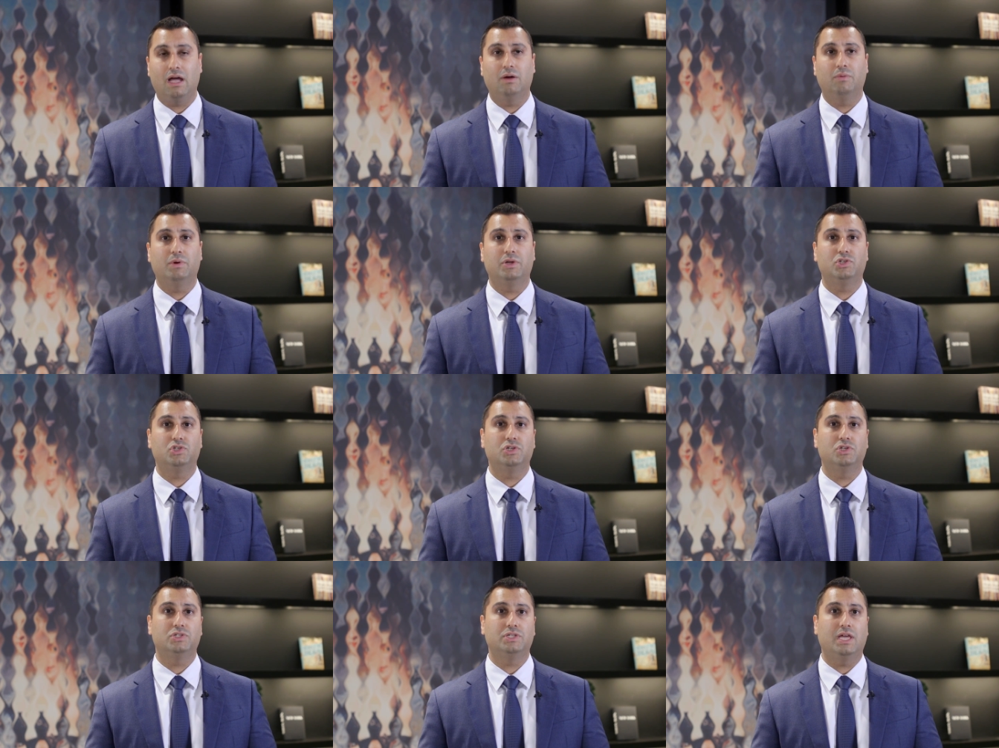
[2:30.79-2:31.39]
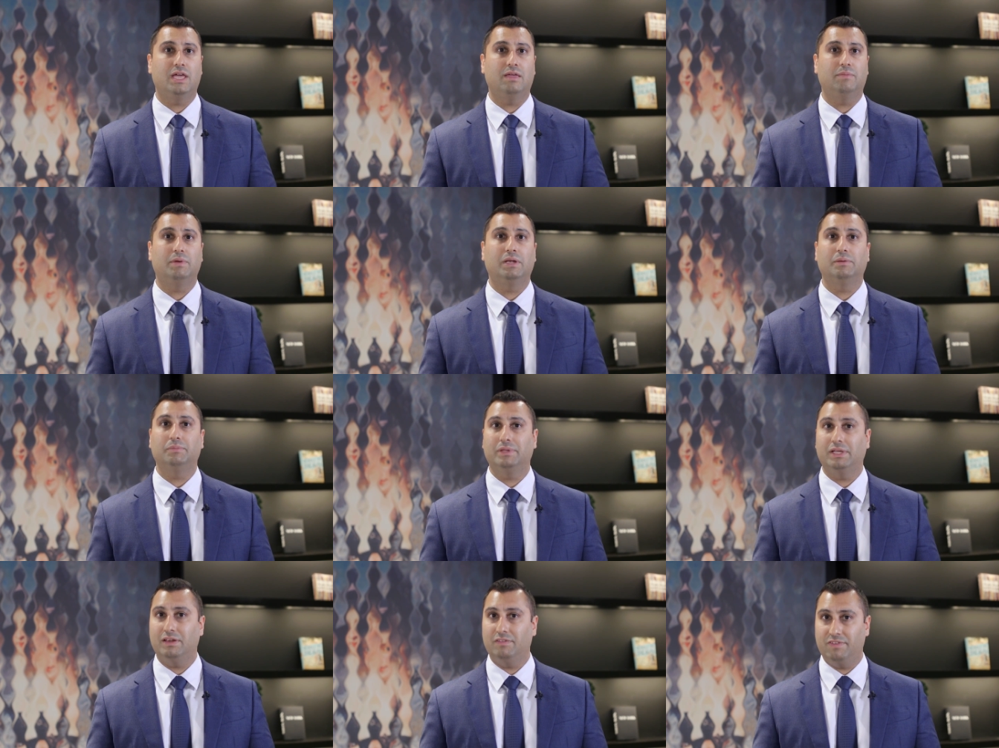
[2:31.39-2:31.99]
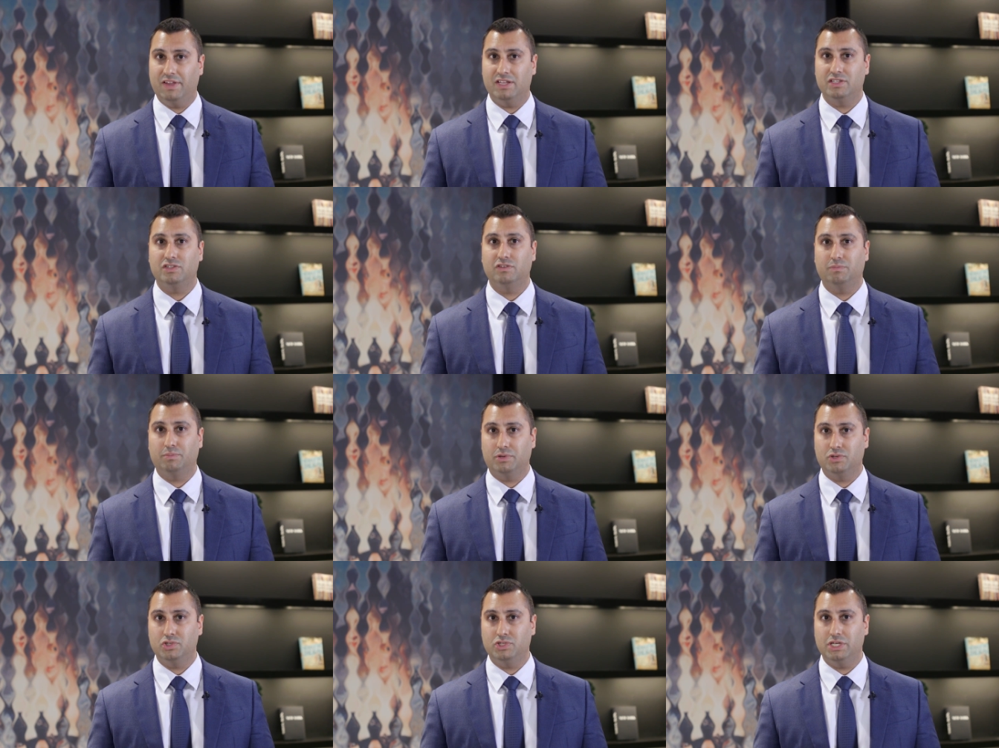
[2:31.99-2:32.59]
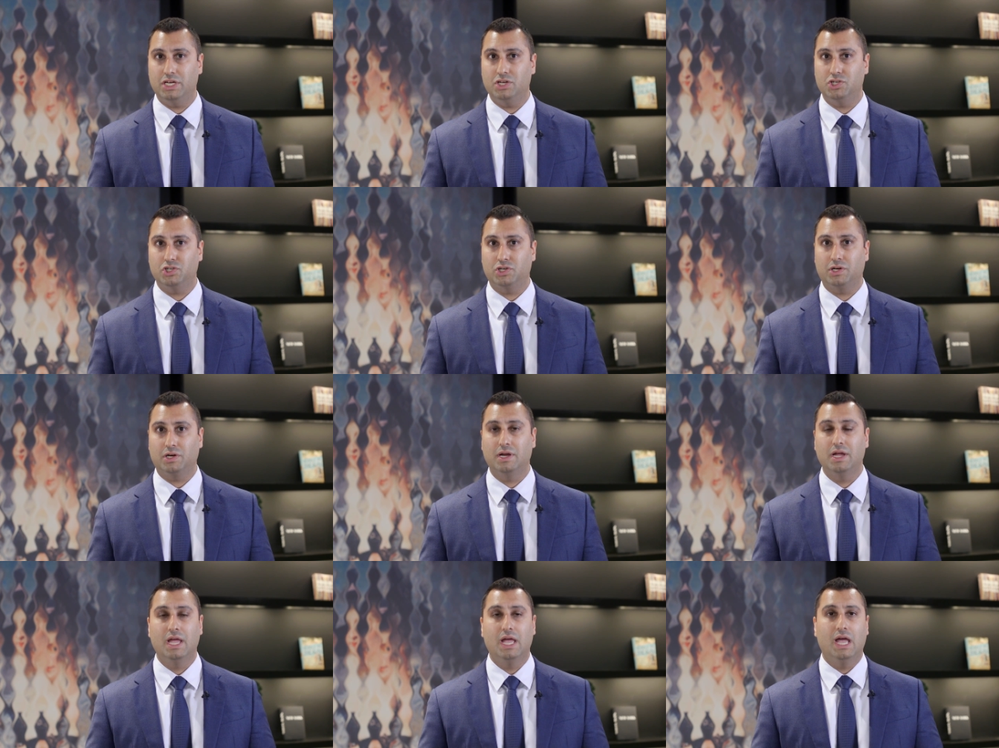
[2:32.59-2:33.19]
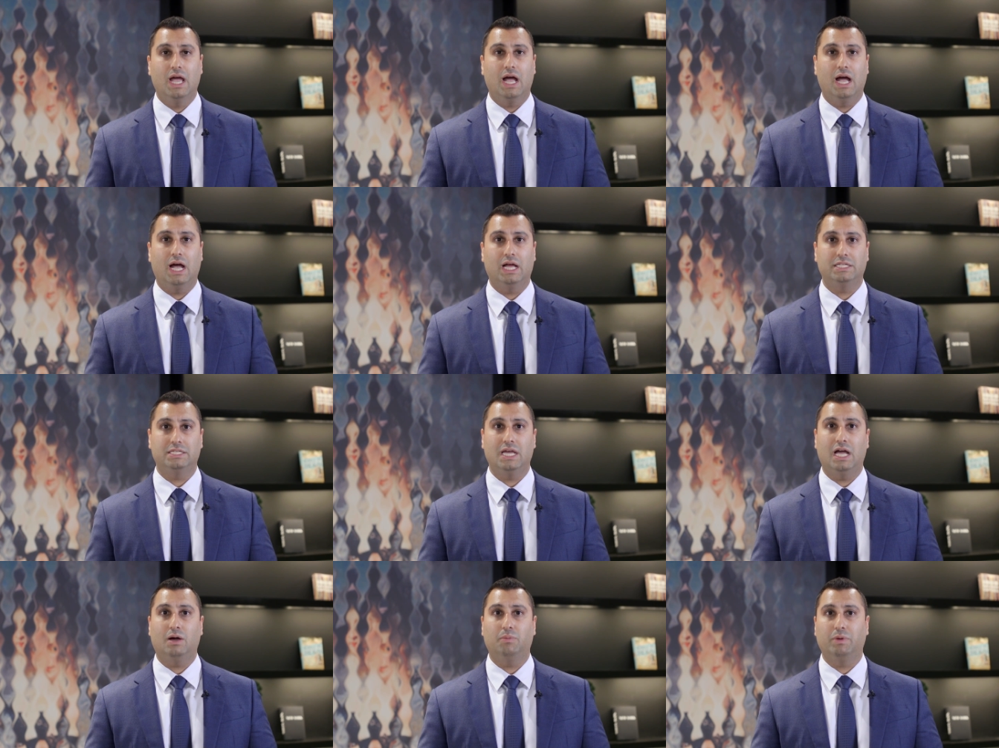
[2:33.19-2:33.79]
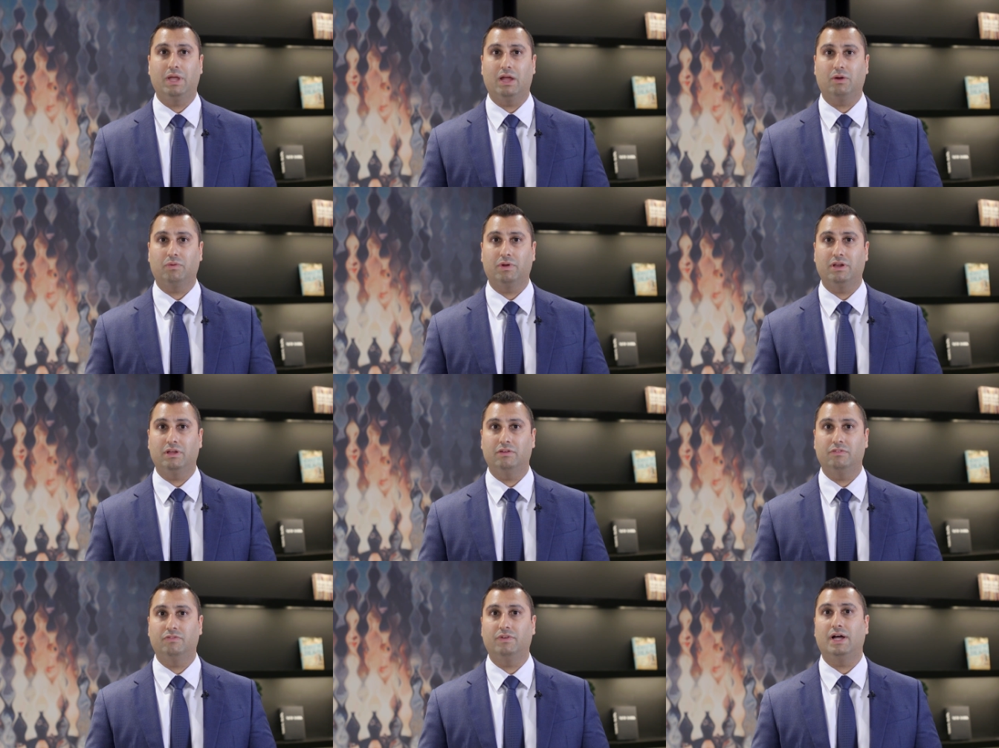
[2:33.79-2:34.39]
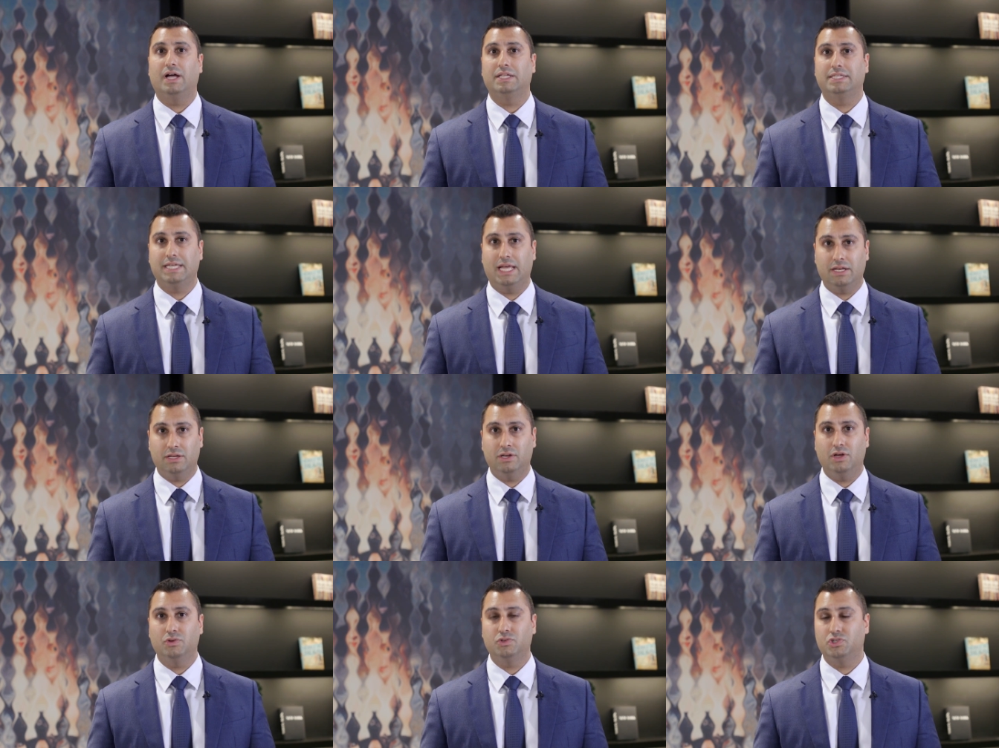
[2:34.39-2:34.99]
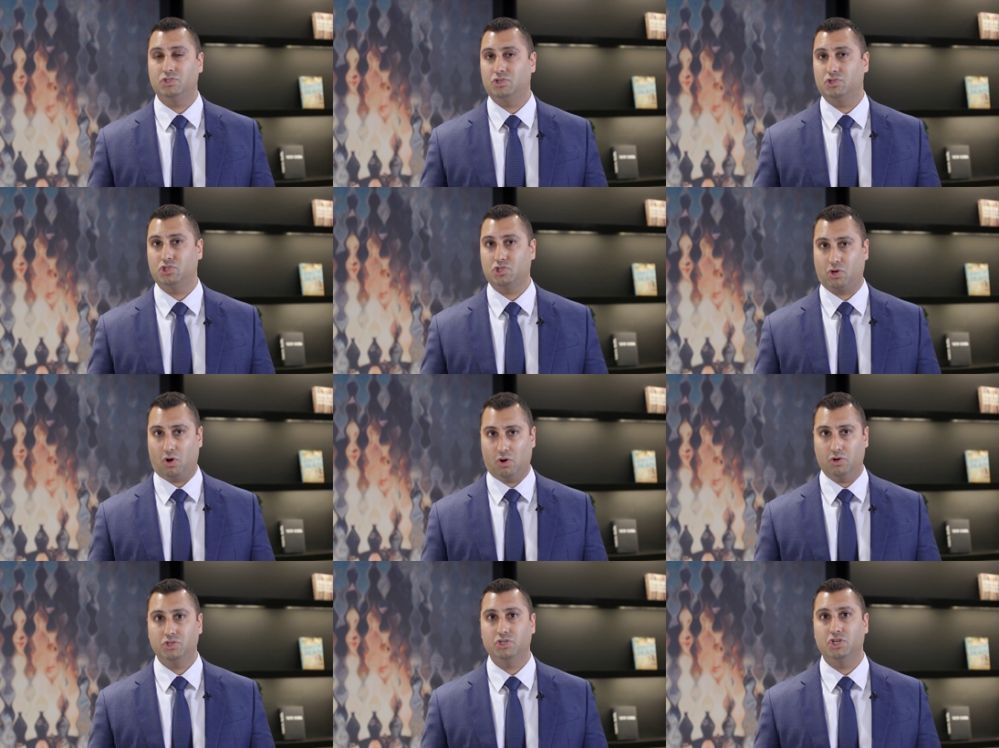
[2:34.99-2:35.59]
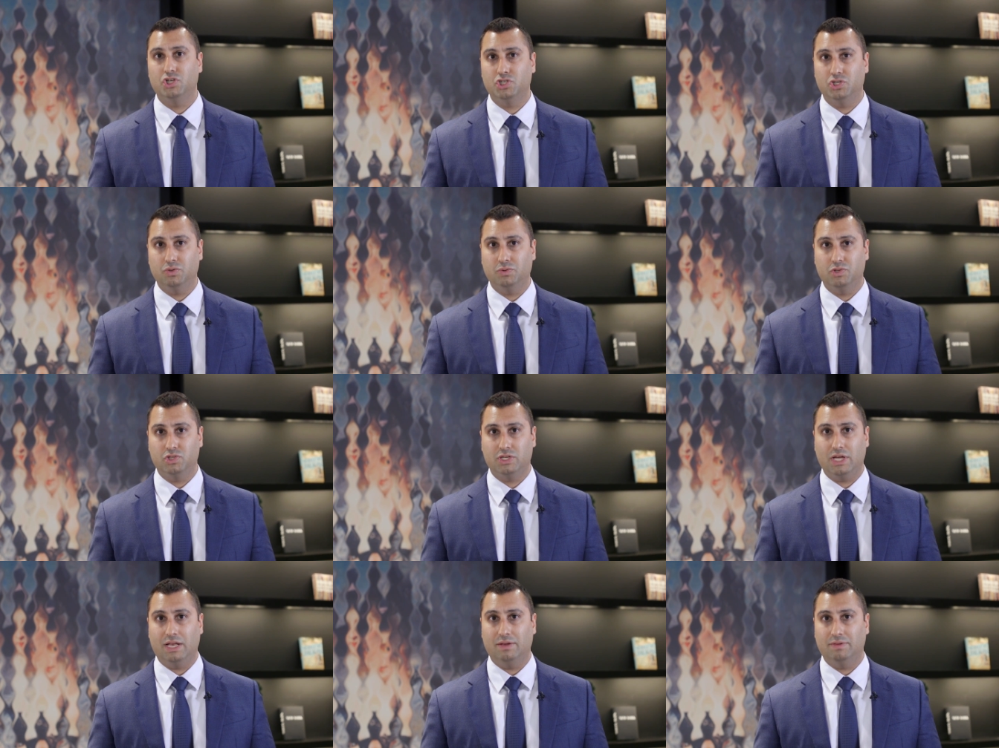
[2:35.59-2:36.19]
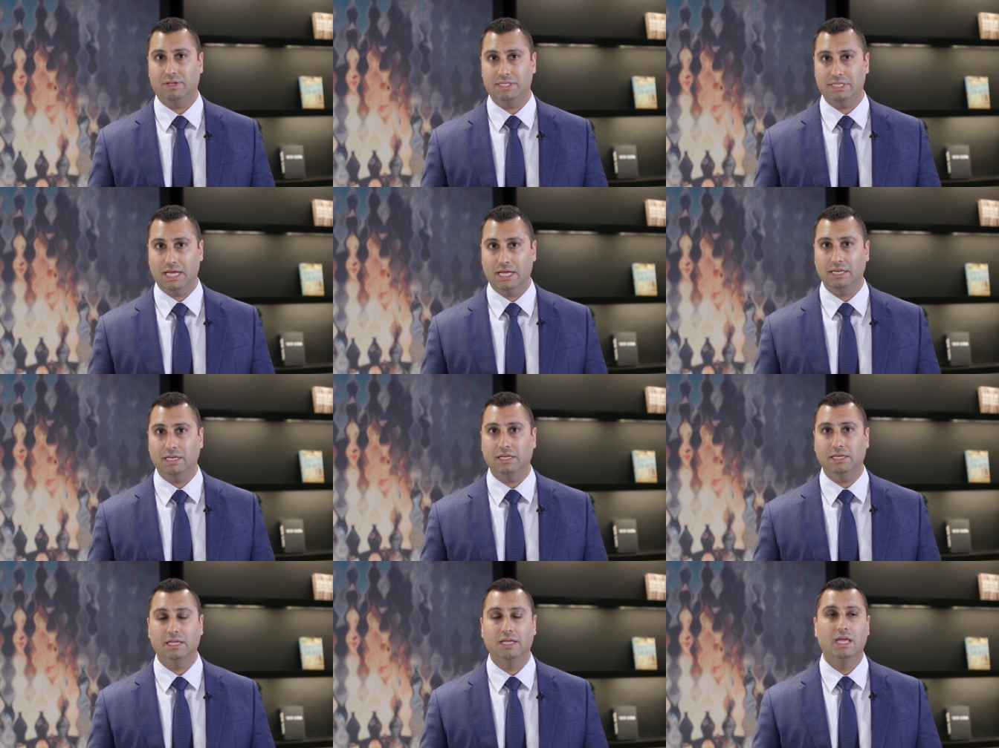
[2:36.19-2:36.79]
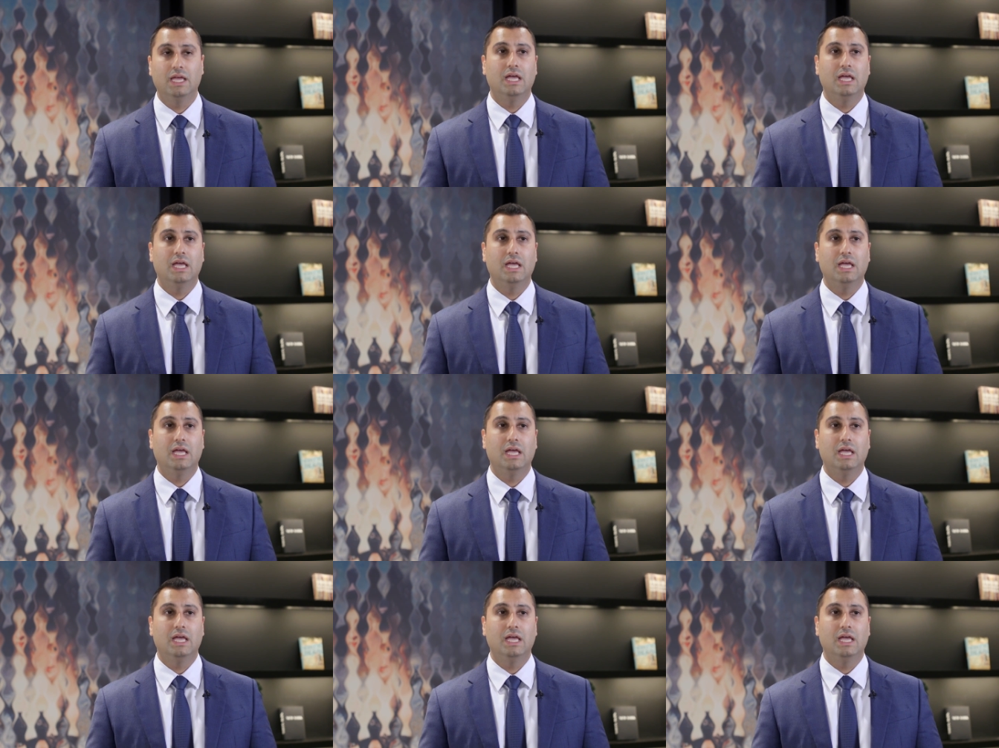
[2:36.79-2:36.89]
which is a minimally invasive procedure to help get rid of tendinosis or scar tissue inside of the tendon.